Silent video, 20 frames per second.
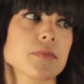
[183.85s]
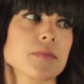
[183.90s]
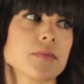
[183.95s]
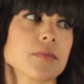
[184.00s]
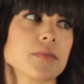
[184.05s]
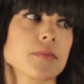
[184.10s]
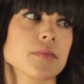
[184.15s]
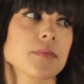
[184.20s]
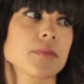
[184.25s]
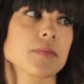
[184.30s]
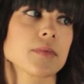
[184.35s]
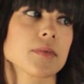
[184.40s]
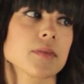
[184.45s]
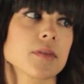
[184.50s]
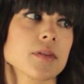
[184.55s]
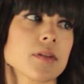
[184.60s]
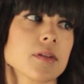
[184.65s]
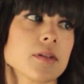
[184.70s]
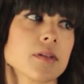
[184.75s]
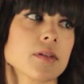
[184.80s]

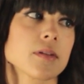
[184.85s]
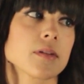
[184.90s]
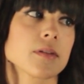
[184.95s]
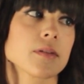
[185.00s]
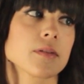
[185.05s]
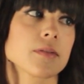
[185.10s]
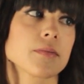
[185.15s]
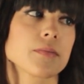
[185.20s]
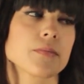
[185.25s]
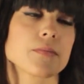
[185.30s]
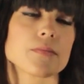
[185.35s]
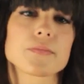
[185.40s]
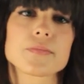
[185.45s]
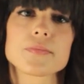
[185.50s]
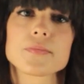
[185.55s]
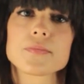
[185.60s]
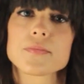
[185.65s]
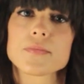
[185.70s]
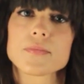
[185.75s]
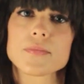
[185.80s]

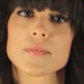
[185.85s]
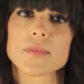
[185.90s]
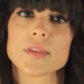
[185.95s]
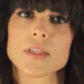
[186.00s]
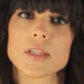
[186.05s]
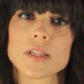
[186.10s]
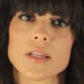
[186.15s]
No one is speaking in this clip.